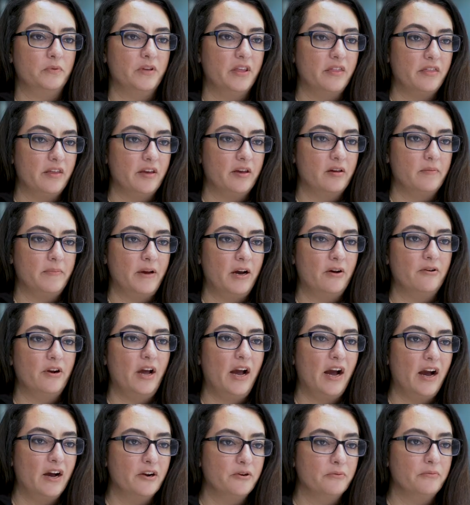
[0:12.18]
We think about
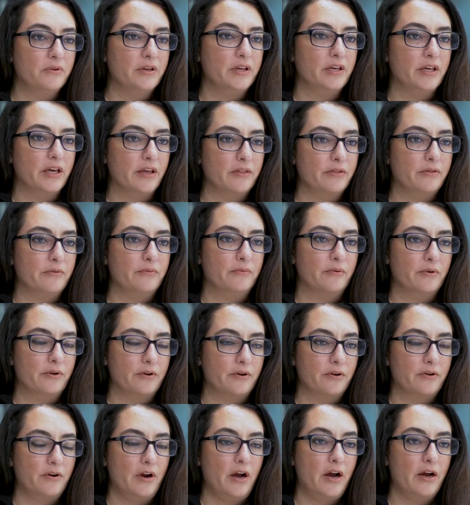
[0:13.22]
how do we get the
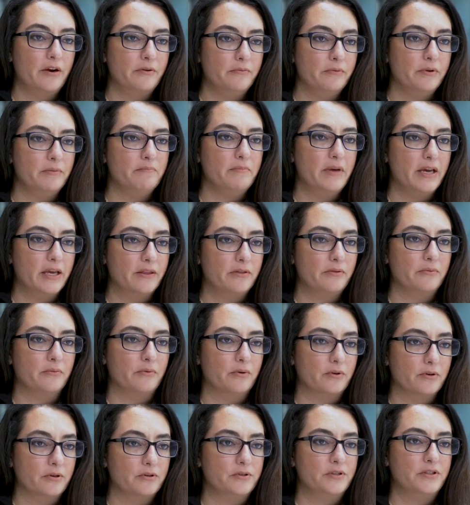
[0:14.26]
worker, how do we make the
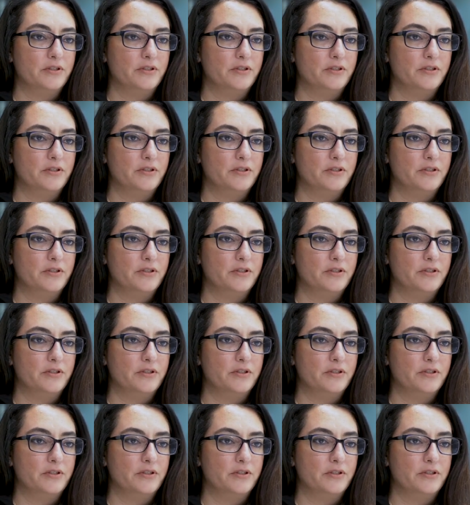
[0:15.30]
worker